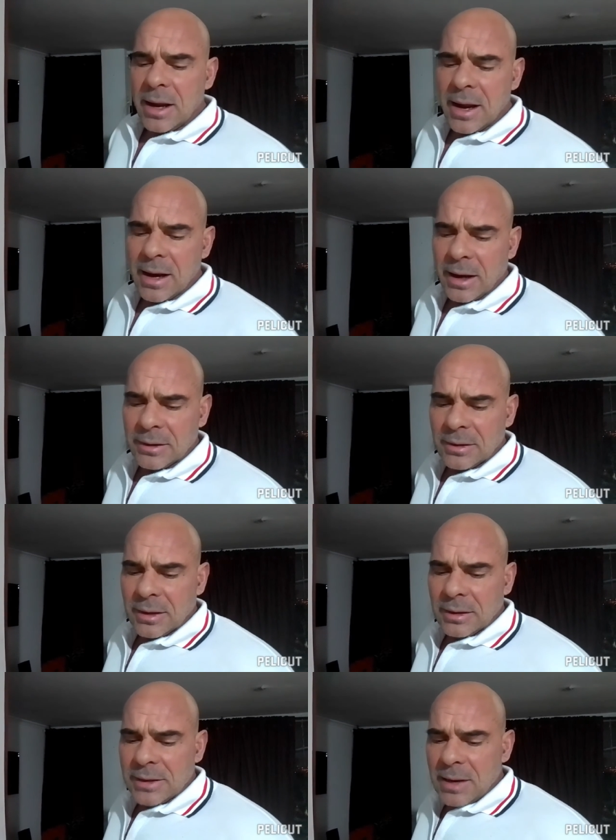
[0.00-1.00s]
and
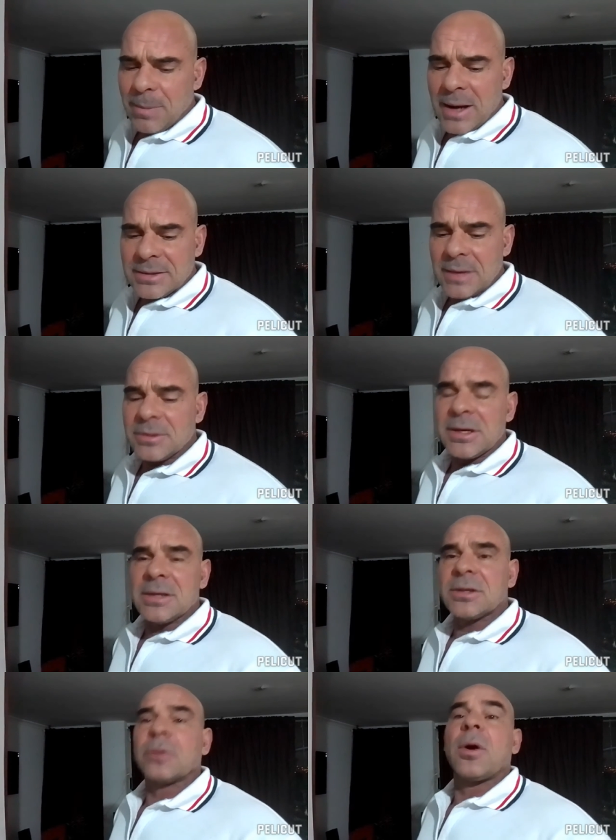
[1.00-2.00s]
the leg biceps
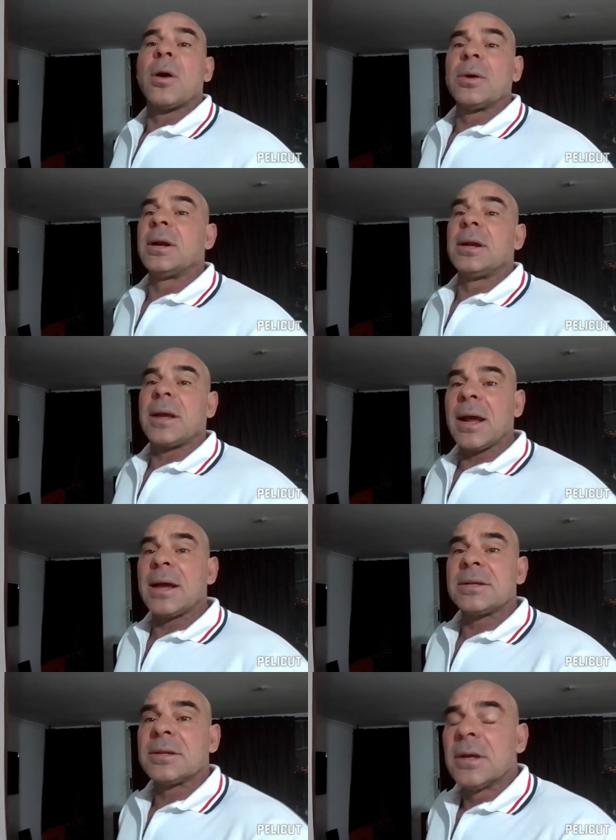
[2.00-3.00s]
needs to grow in any
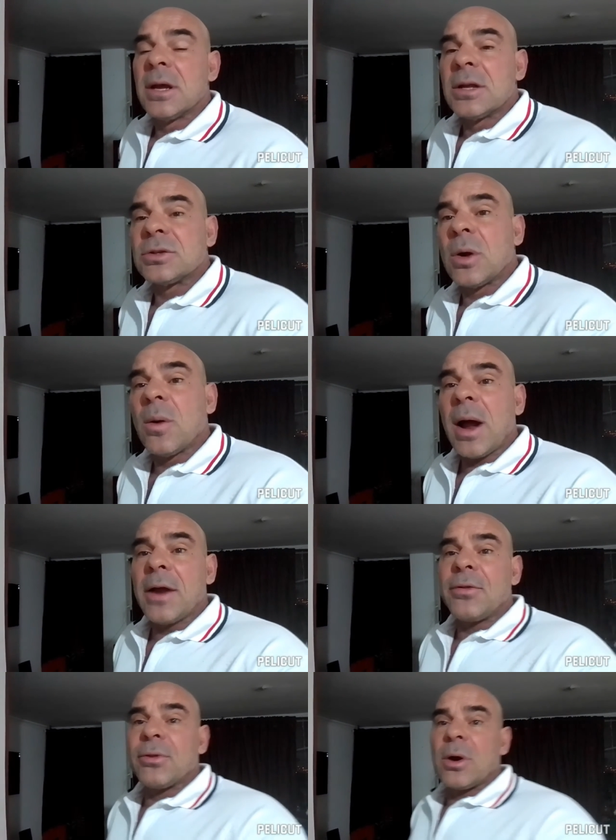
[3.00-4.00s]
case, so
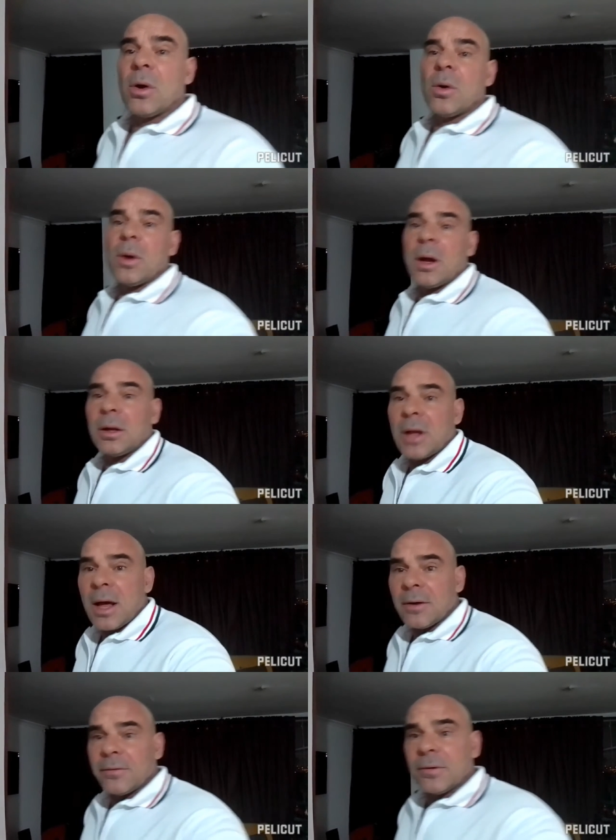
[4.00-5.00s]
I throw a
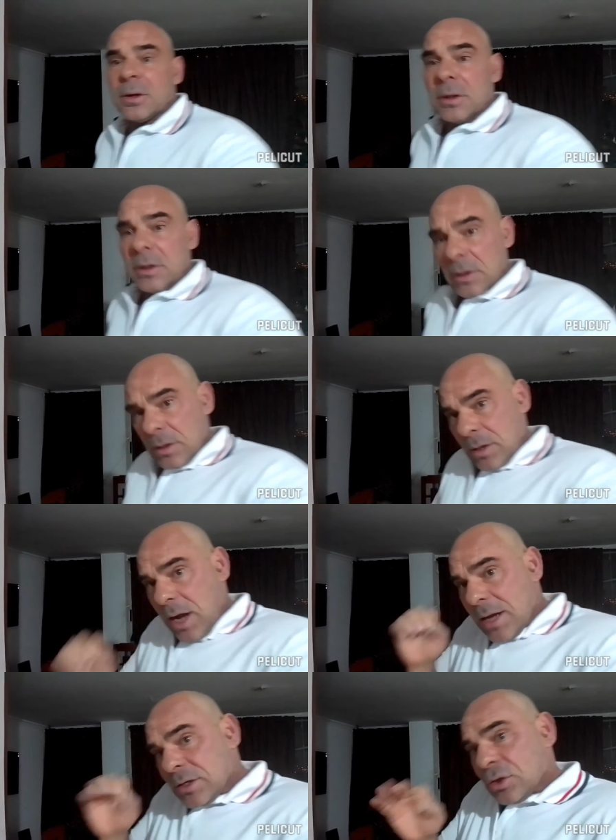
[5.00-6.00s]
lot of
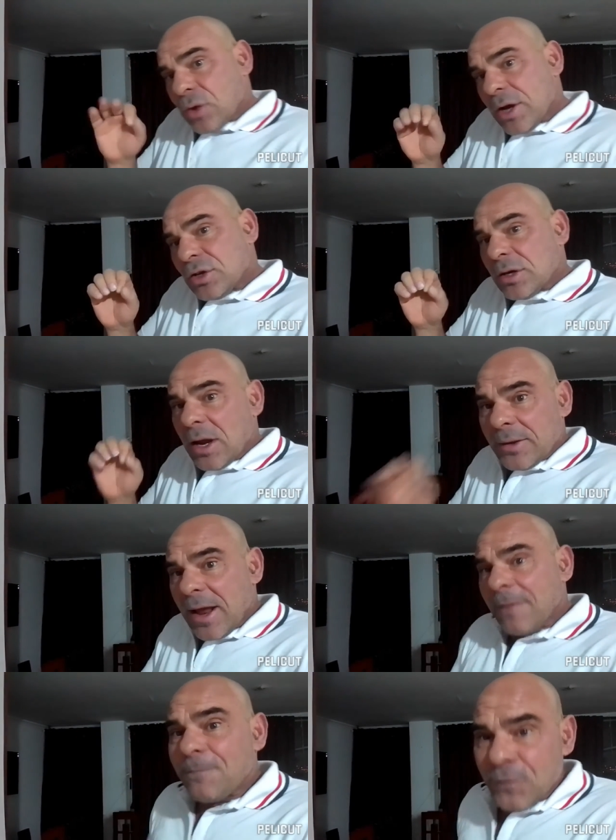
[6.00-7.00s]
concentration on
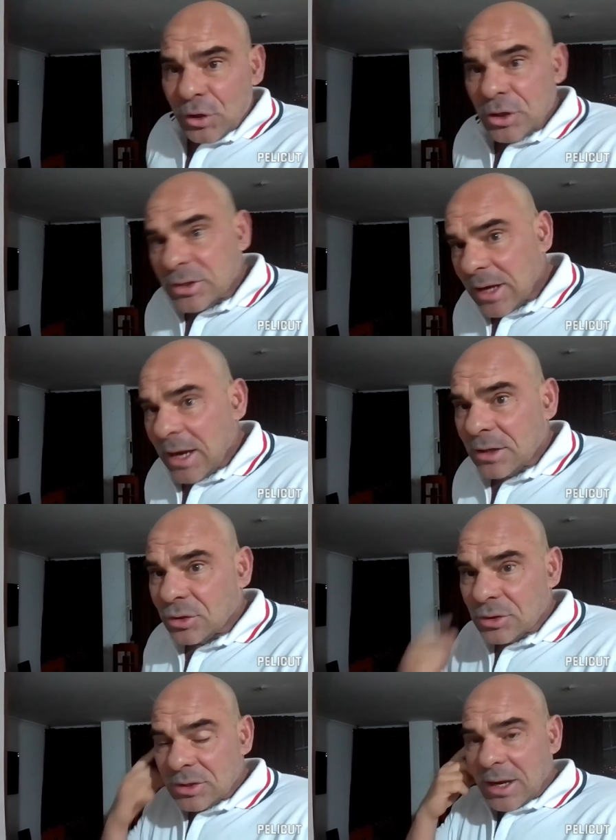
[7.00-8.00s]
that first
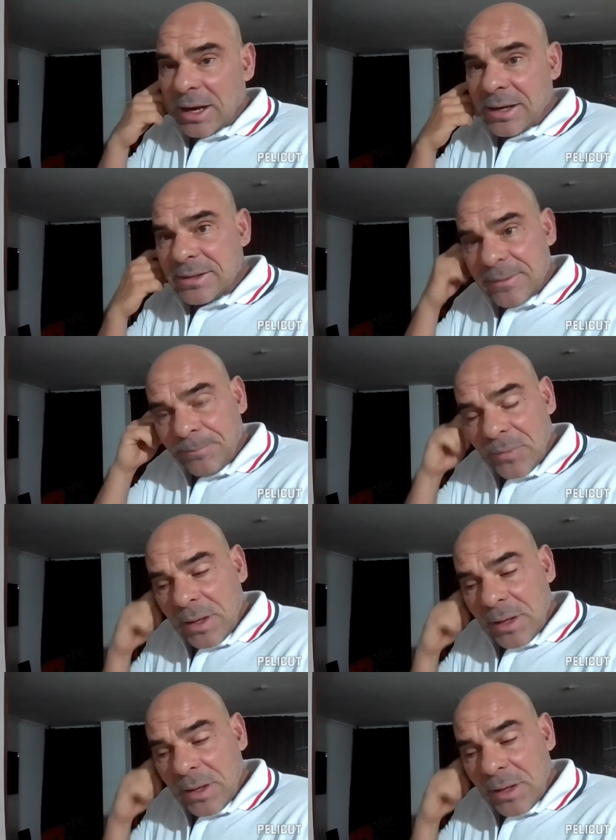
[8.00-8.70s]
exercise.